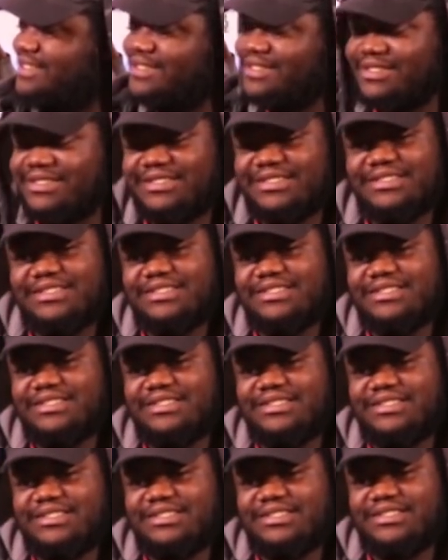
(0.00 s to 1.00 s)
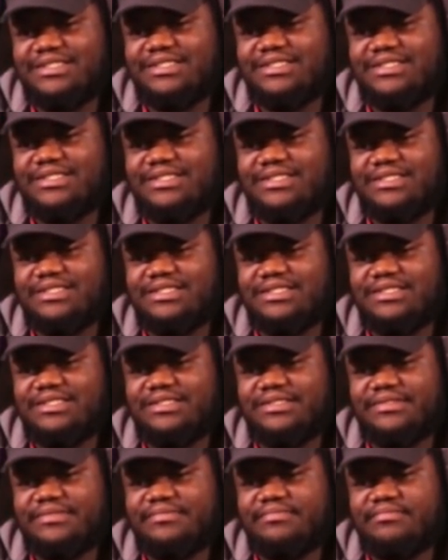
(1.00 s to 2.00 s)

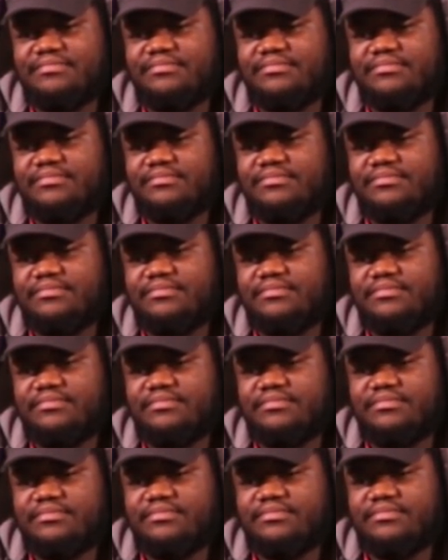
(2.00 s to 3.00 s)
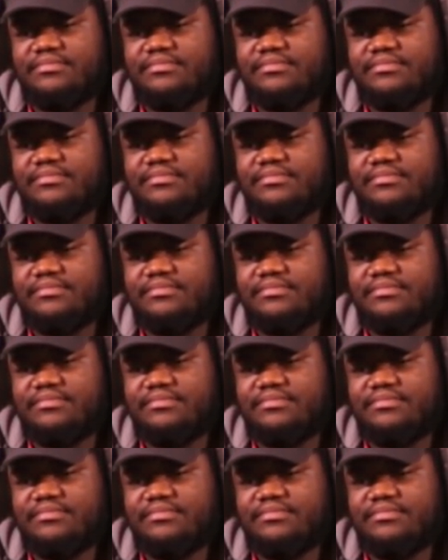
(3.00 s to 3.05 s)
(not speaking)